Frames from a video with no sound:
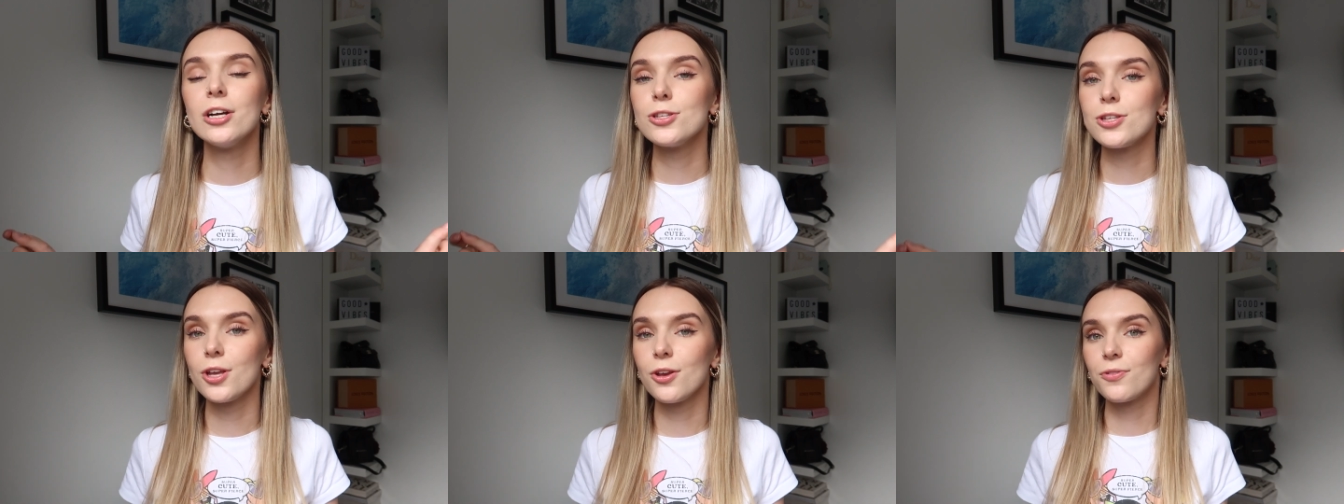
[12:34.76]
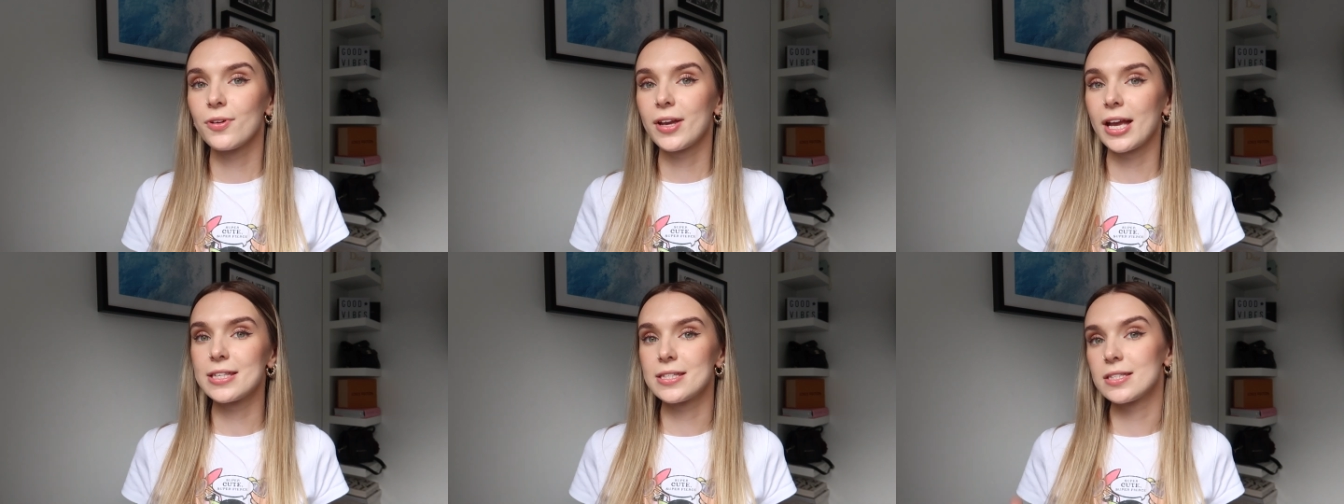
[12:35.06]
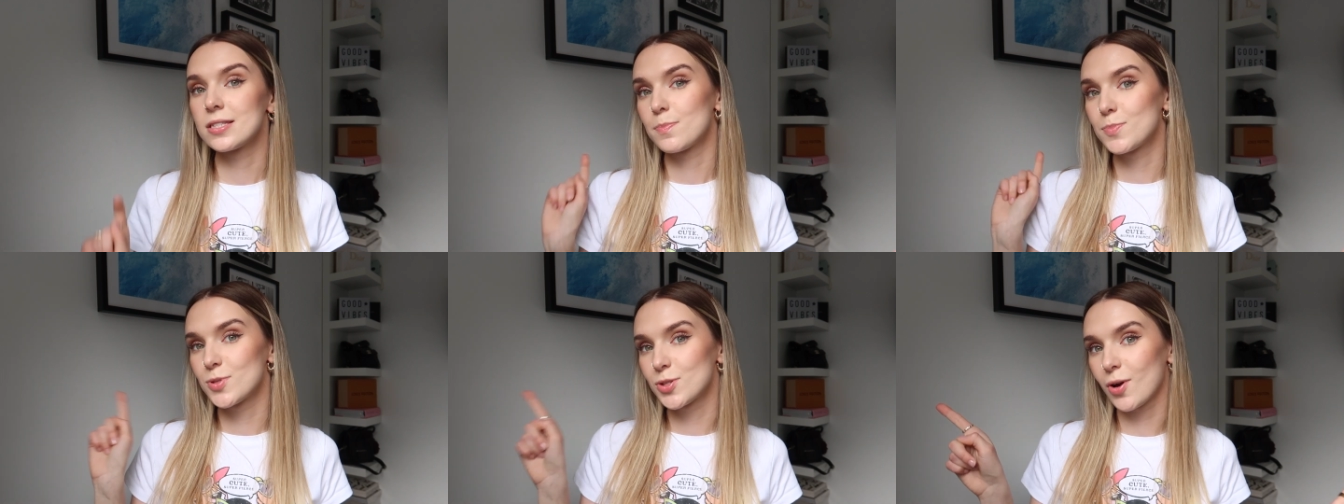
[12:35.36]
Don't forget
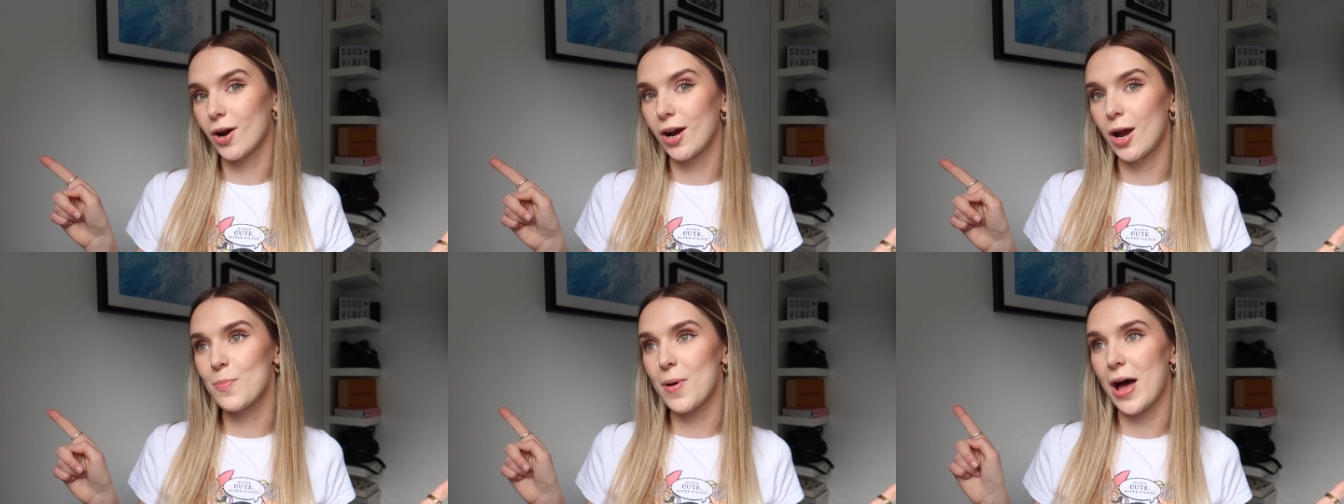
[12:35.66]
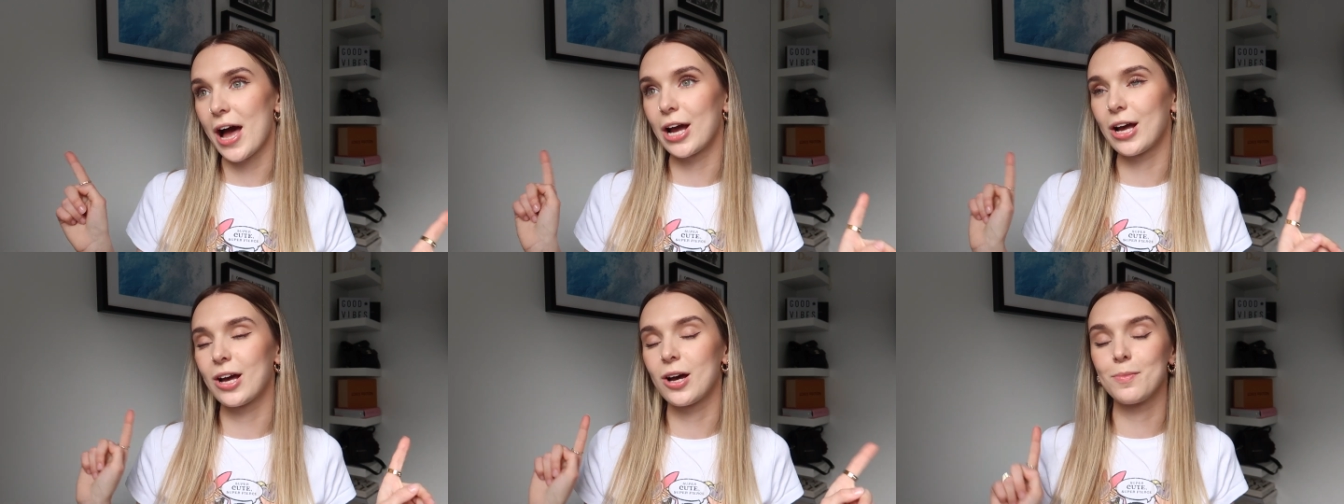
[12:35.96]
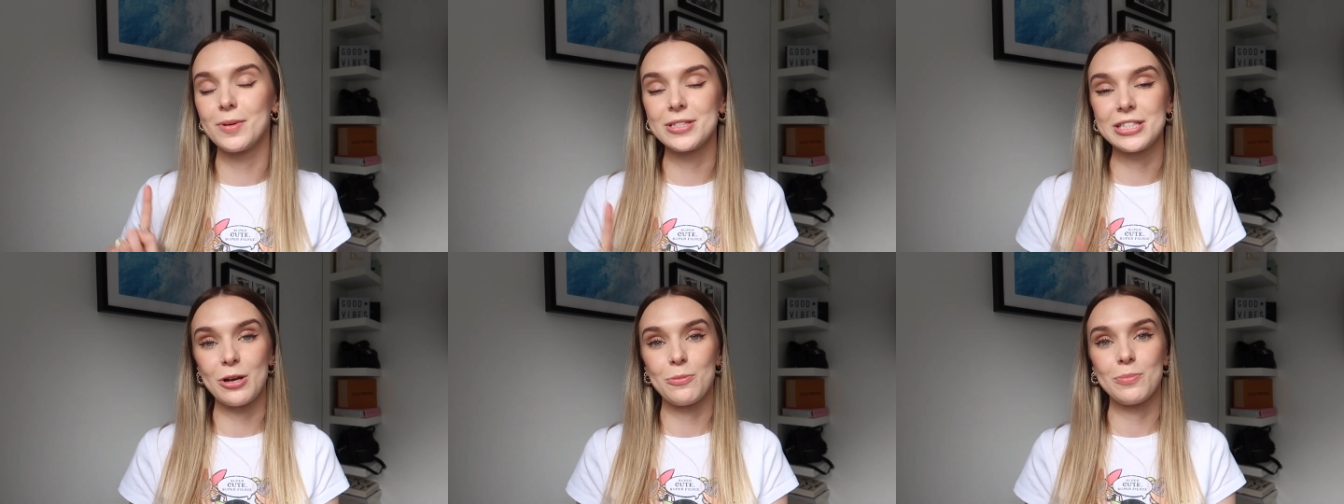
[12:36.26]
to subscribe and
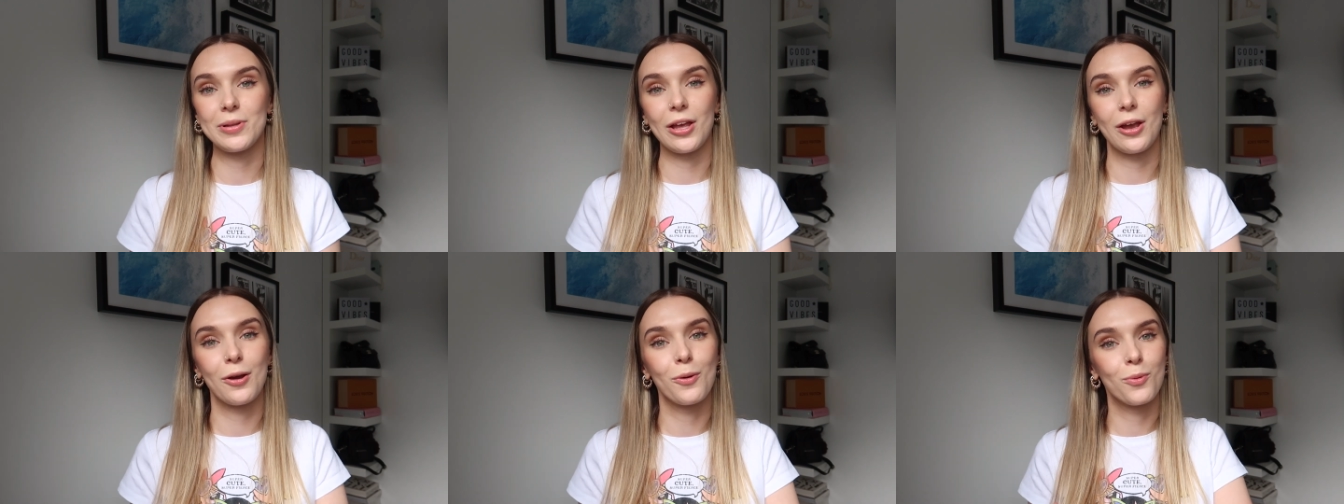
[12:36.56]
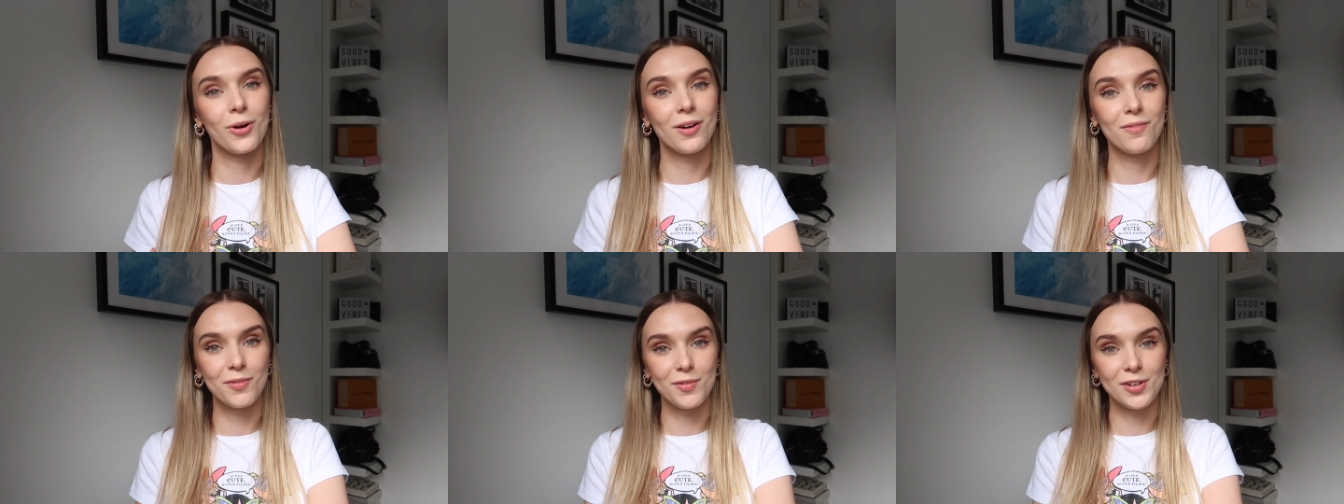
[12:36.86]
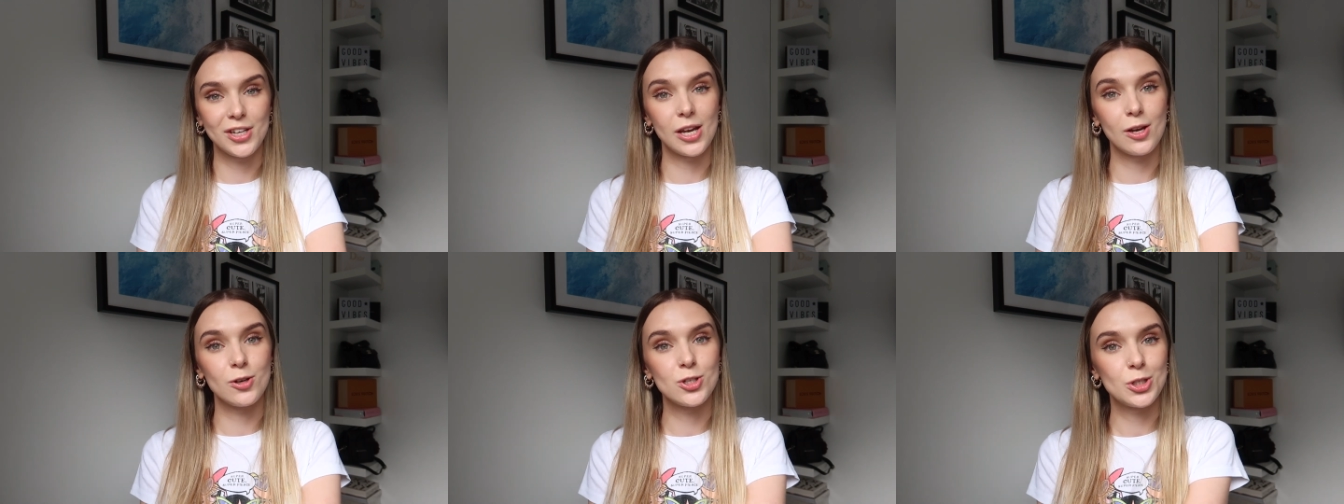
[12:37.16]
comment down below what
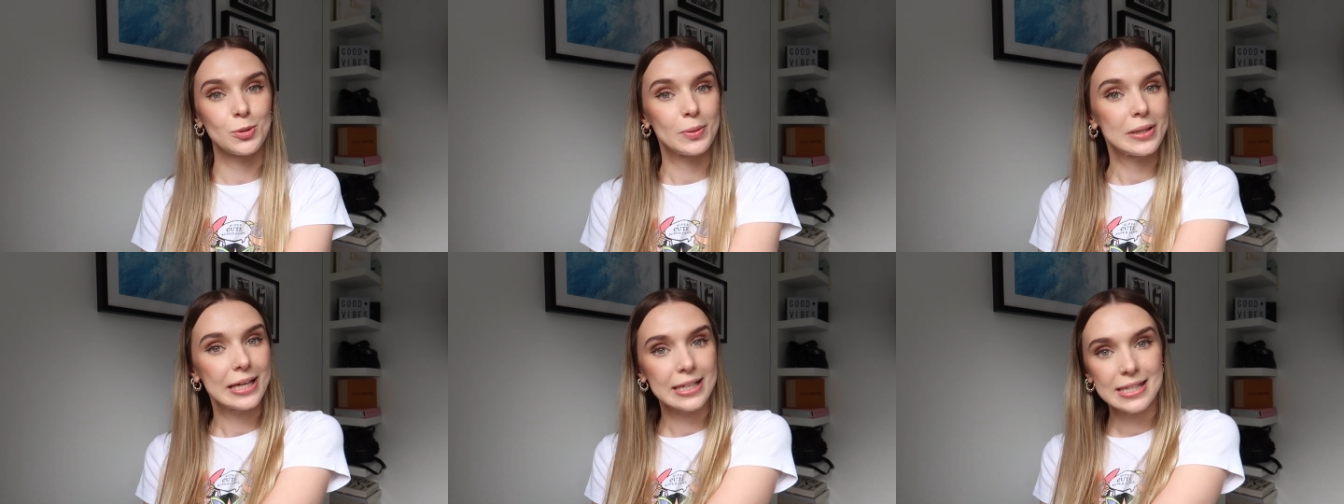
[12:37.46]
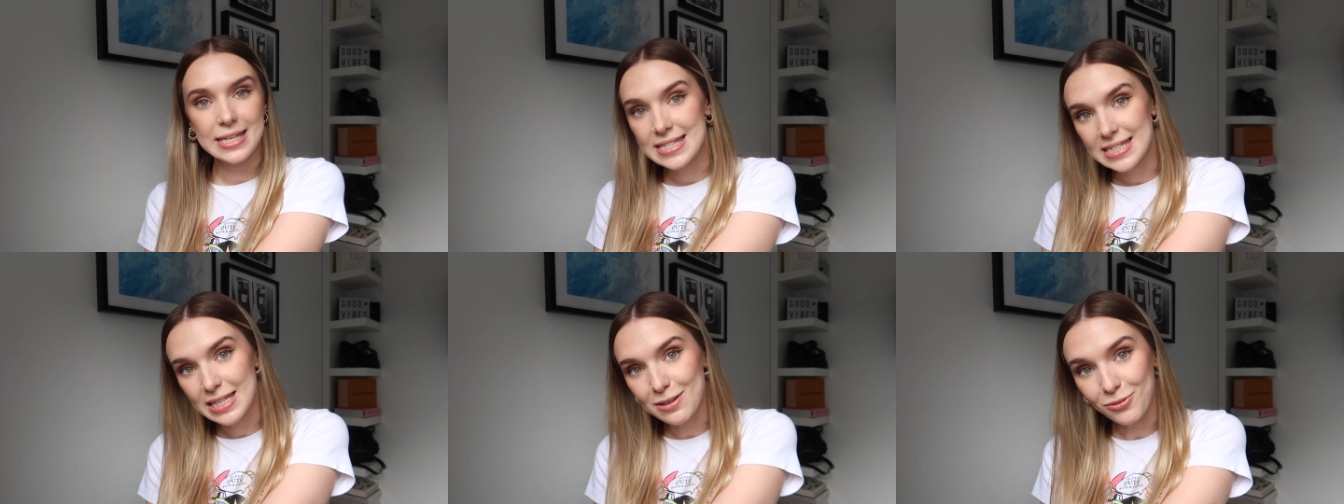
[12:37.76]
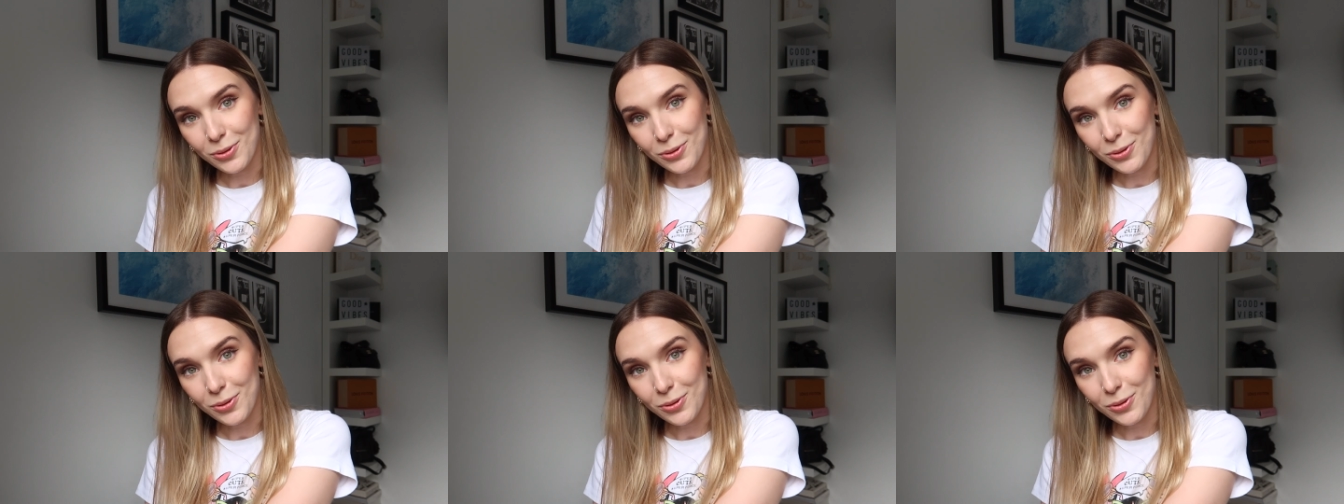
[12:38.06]
videos you would like to see